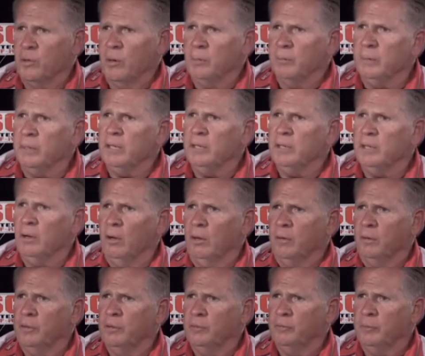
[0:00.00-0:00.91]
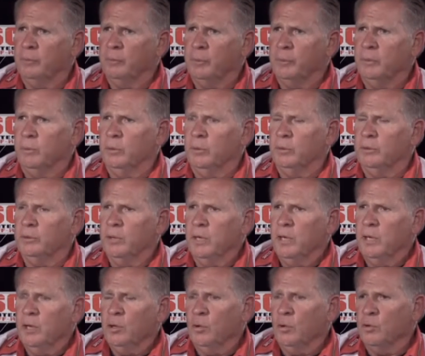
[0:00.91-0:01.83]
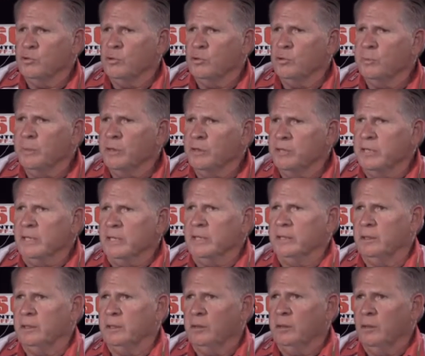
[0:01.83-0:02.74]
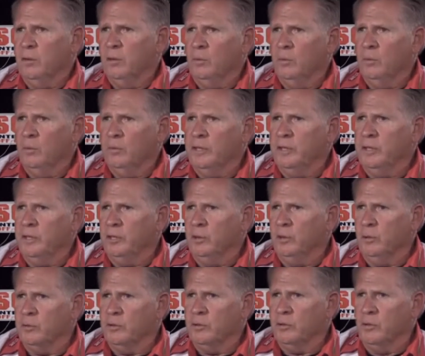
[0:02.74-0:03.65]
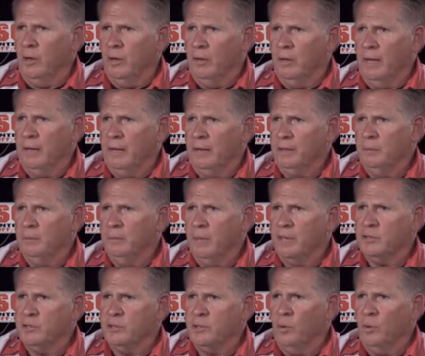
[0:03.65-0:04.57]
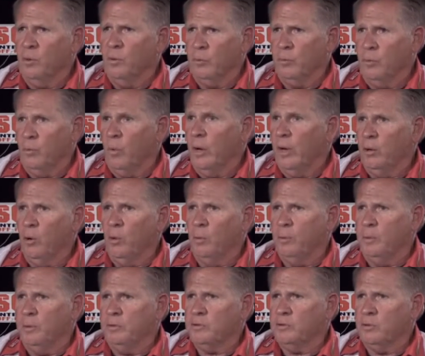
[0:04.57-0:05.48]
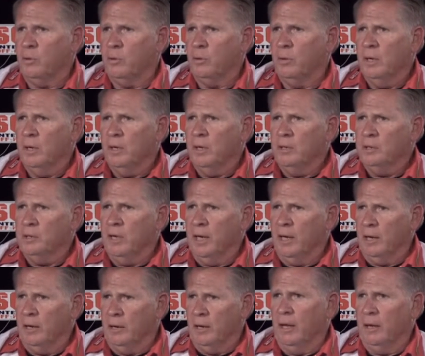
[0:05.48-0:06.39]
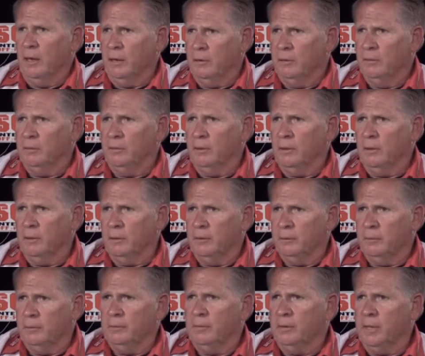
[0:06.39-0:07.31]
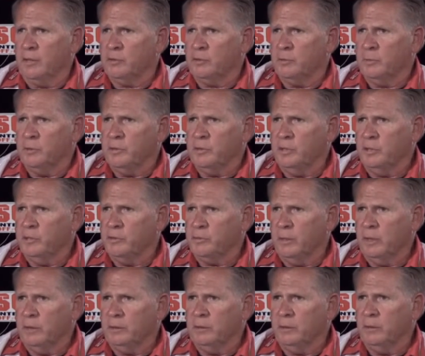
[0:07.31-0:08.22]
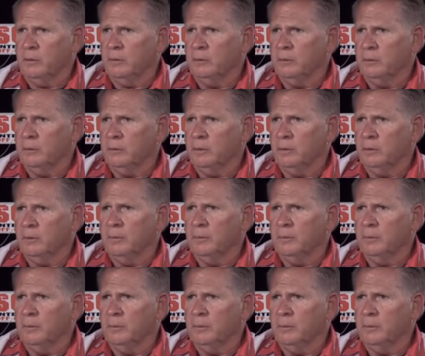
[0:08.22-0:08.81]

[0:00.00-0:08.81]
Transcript: meeting all the different people, and of course you've been dealing with the ejidos and all that in Mexico with Wide Open, so you had a lot of uh, expertise right there, you know.